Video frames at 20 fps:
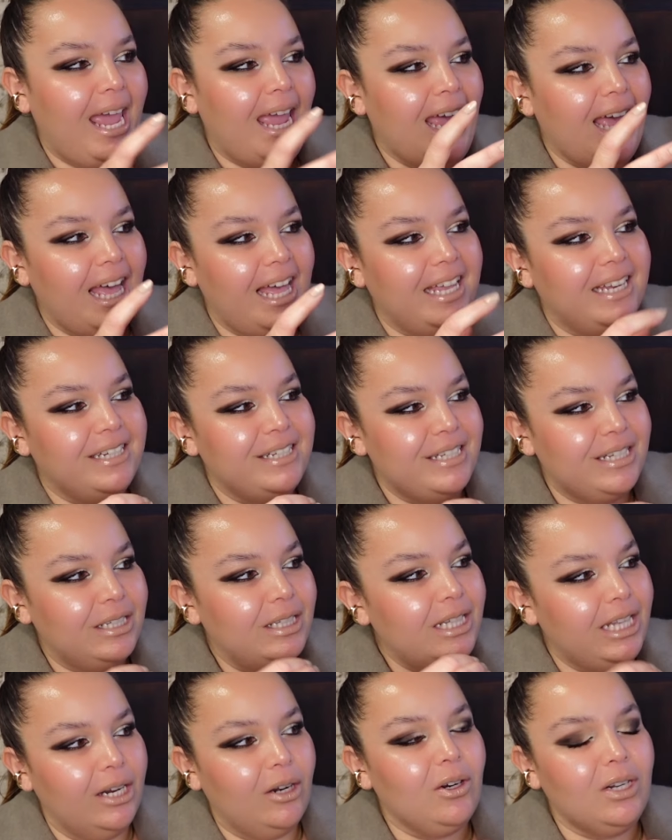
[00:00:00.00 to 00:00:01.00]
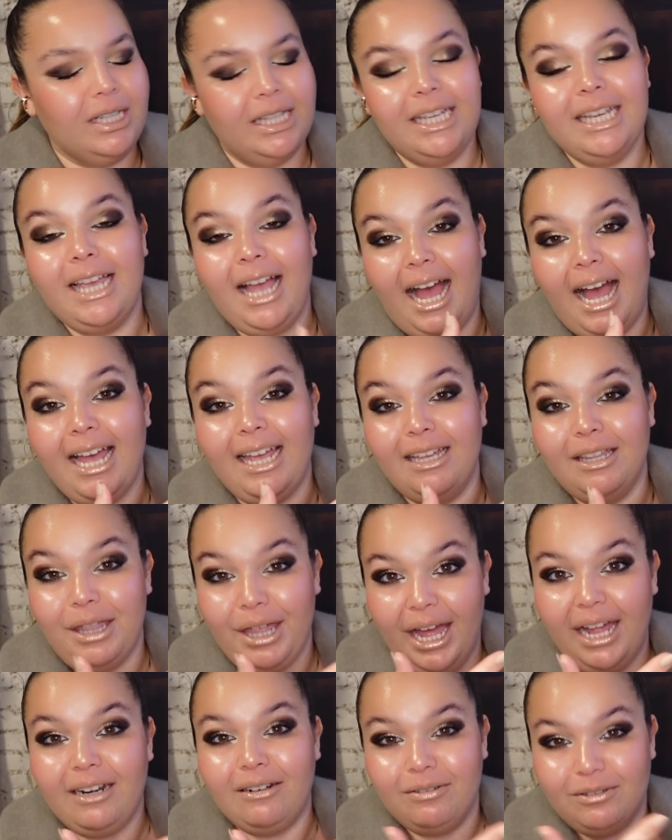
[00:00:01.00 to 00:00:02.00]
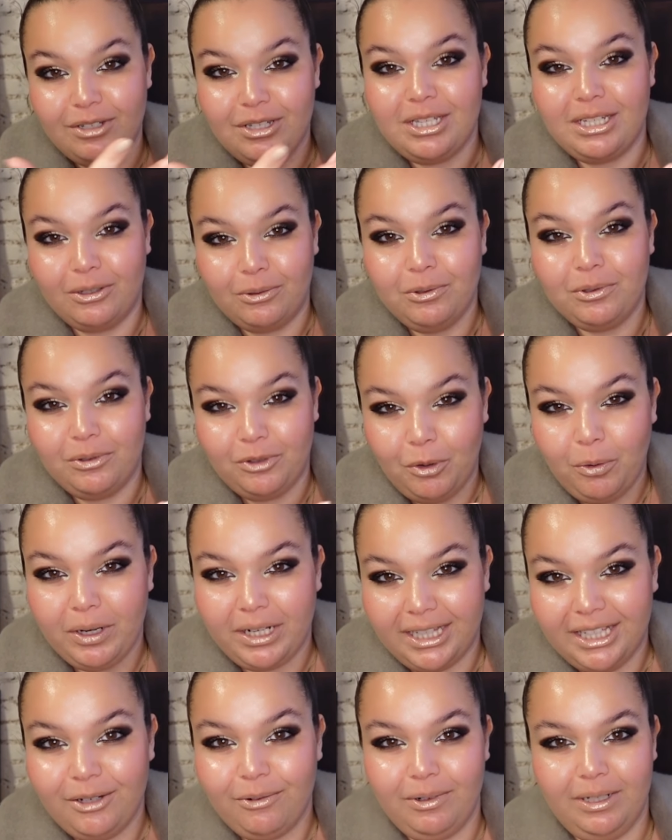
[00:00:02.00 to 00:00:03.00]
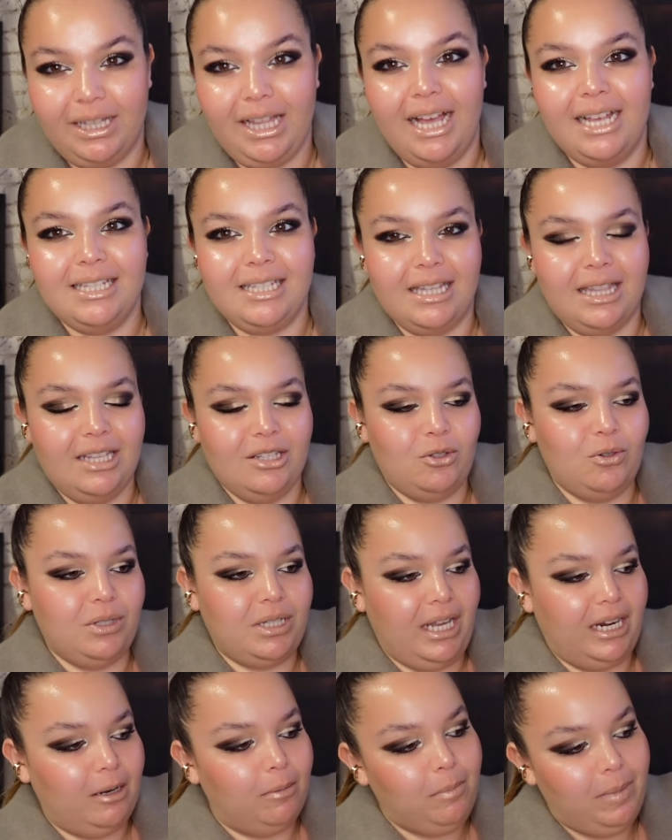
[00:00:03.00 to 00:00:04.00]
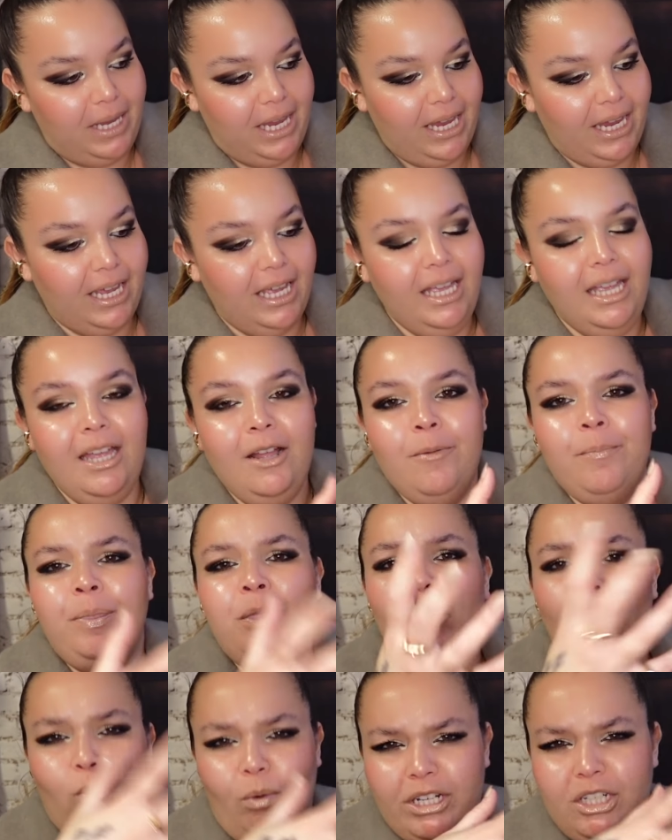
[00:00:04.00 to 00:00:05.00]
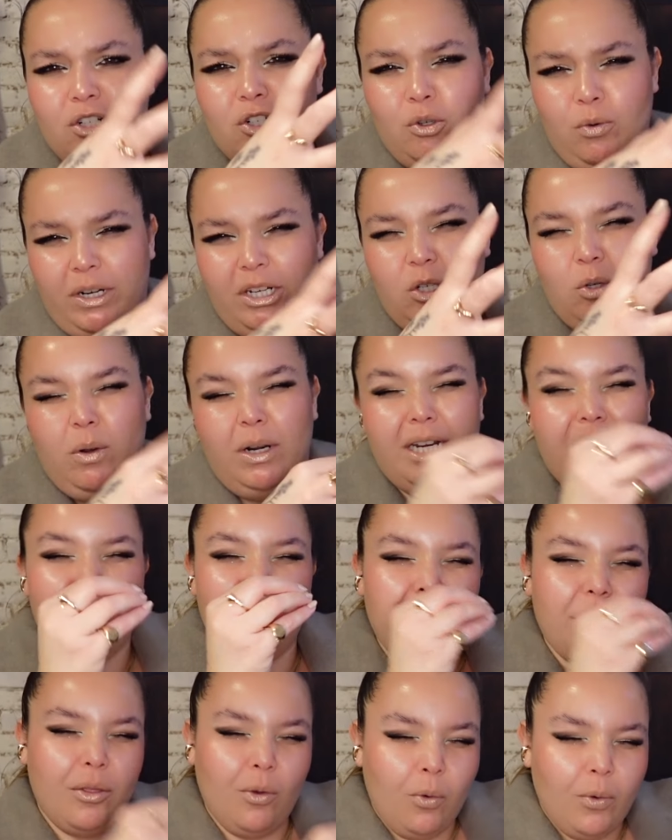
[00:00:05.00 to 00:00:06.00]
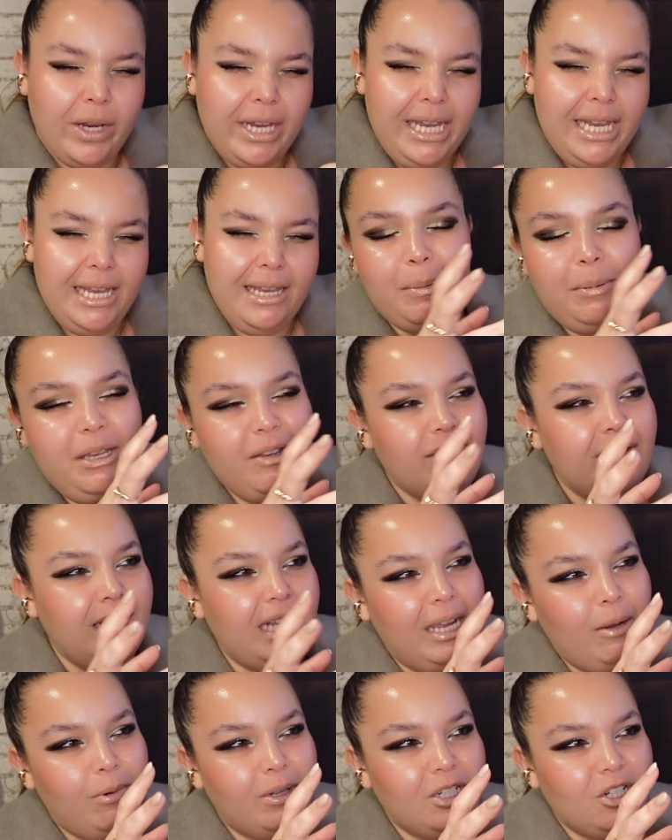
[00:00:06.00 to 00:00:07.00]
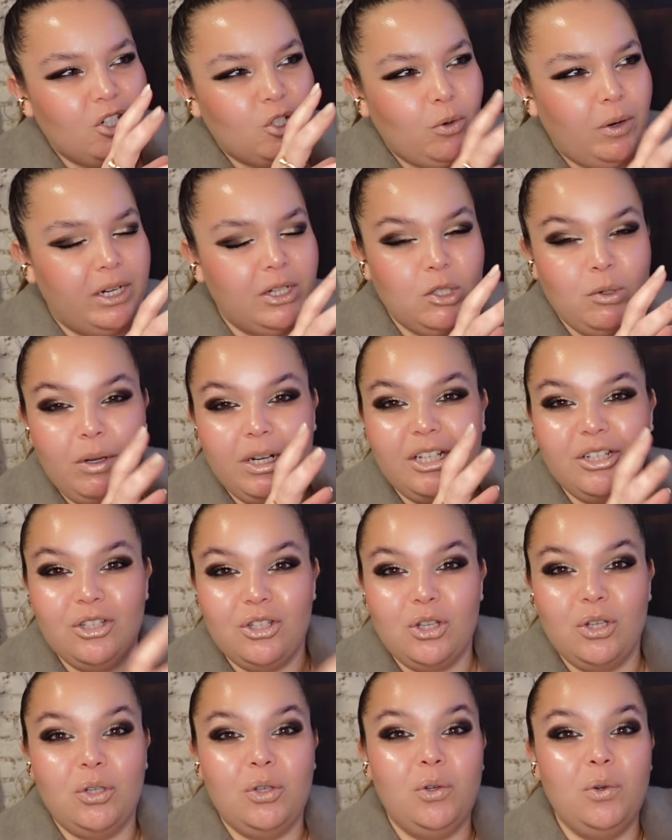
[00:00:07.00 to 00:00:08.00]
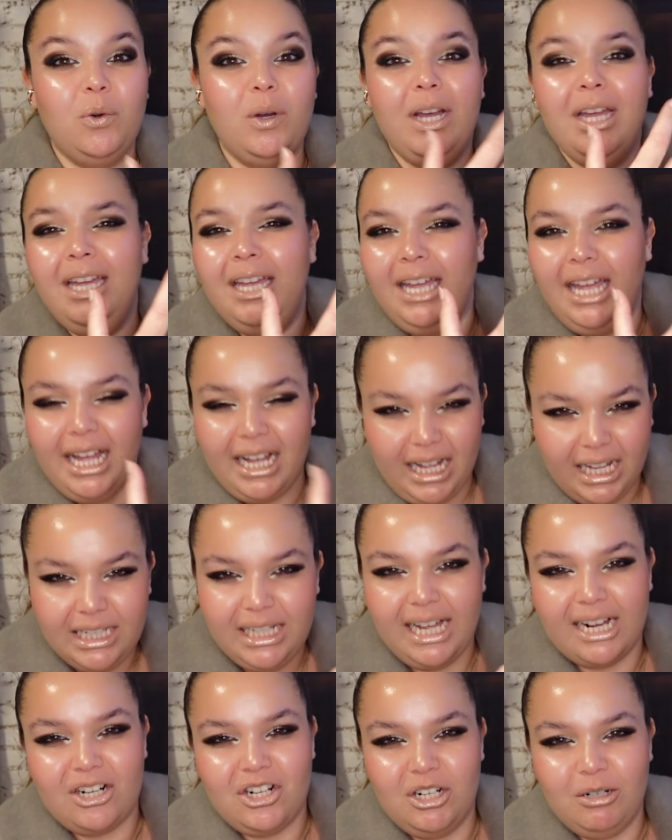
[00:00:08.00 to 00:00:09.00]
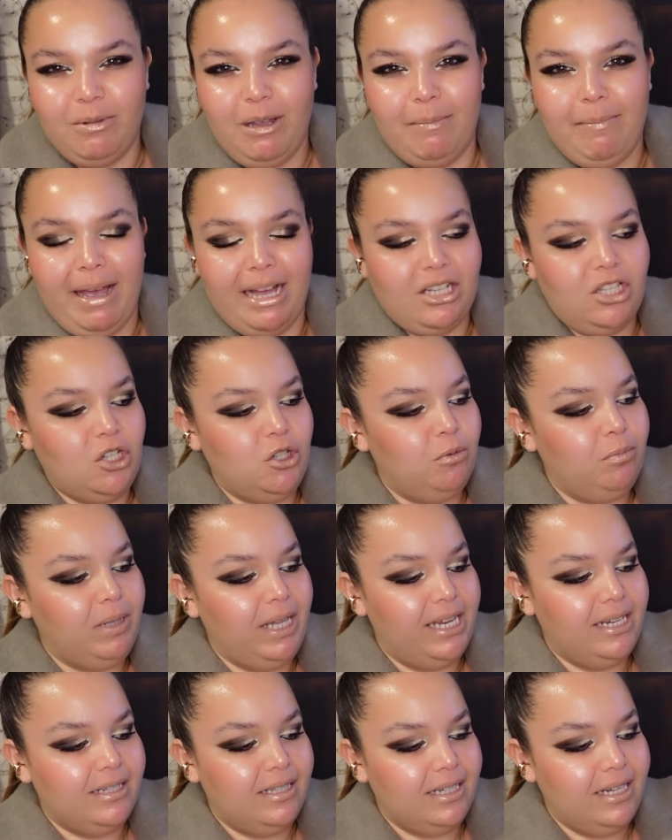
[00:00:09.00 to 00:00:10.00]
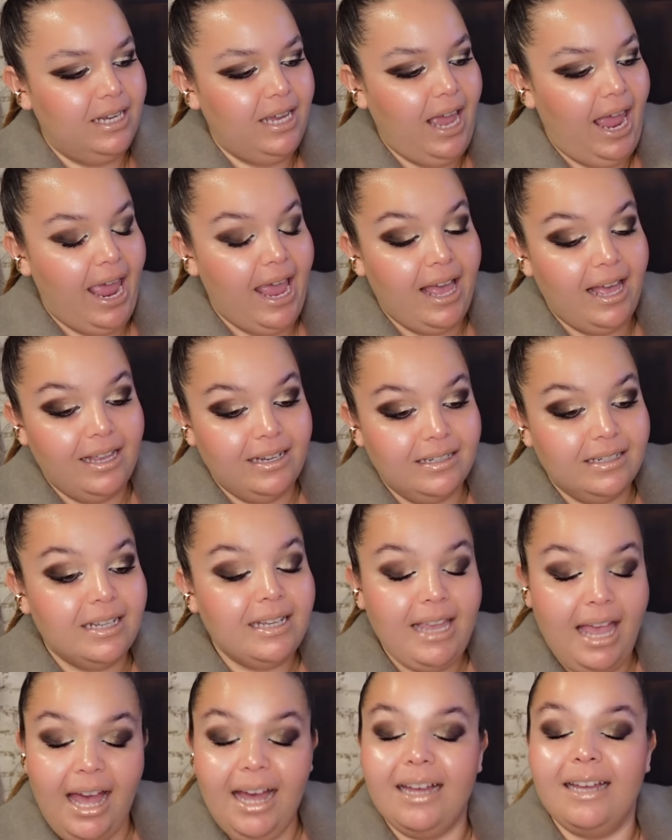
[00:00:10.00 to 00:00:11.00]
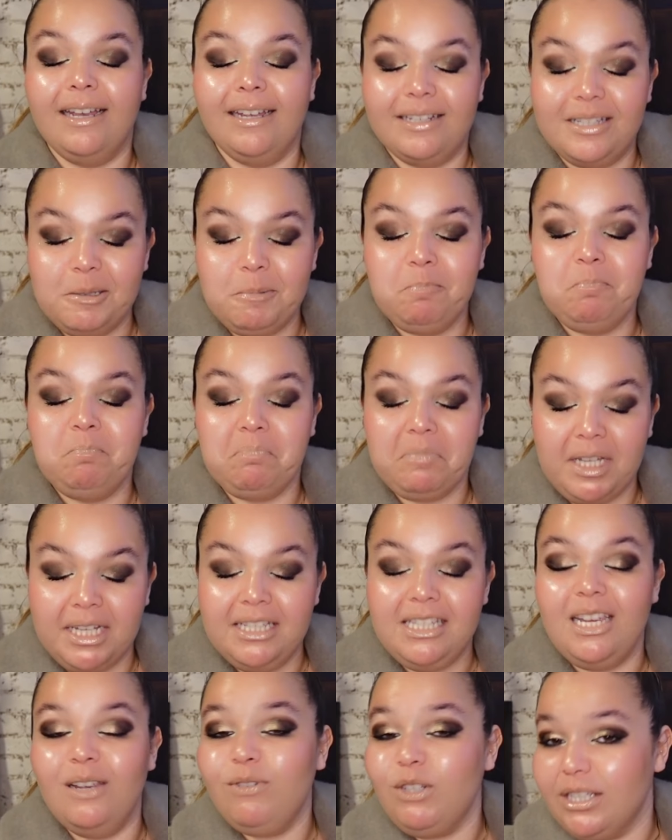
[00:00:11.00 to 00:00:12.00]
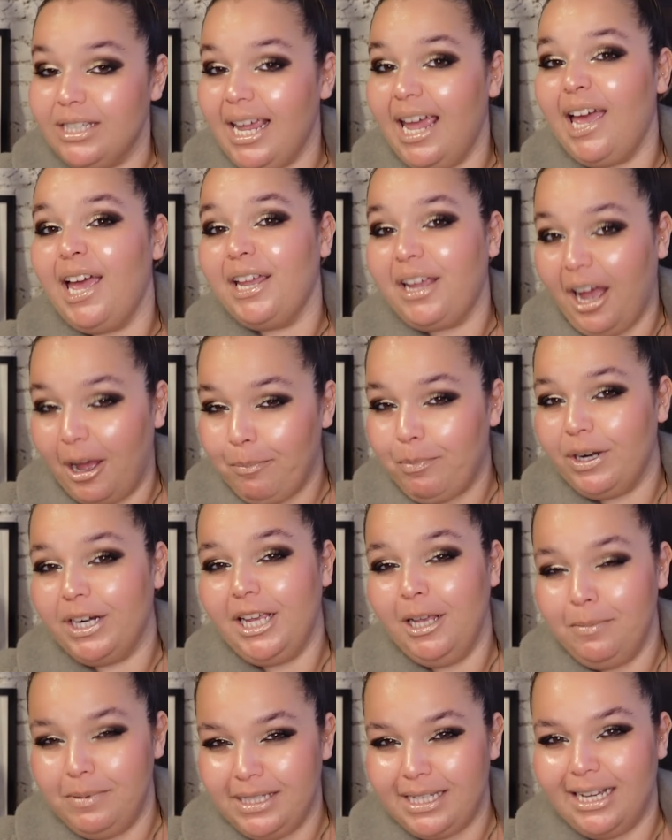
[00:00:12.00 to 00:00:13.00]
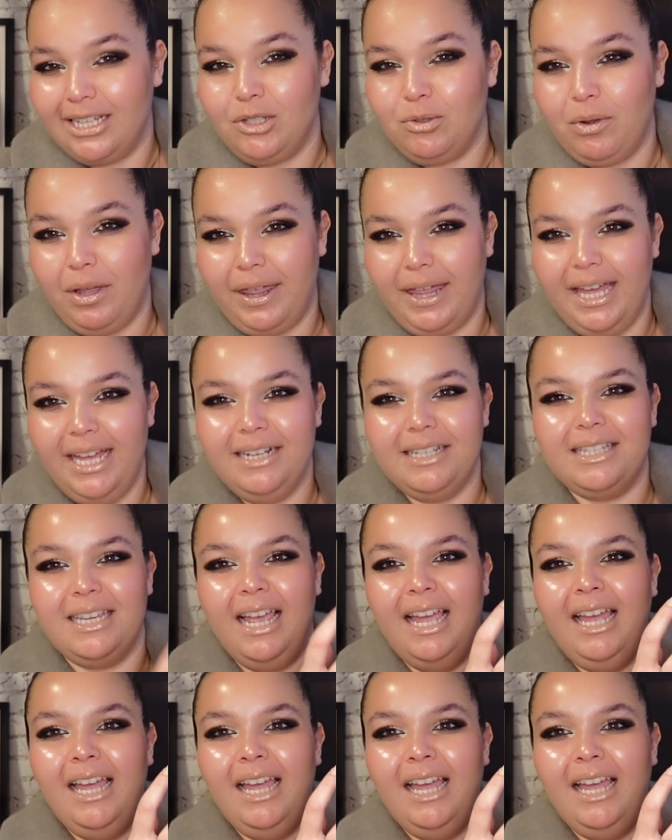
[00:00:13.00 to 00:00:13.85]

and literally I then soon quickly realized that this was going to be the winter 2023, maybe even late winter 2022 collection by Matthieu Blazy and yeah, it's it's safe to say I got pretty obsessed with it.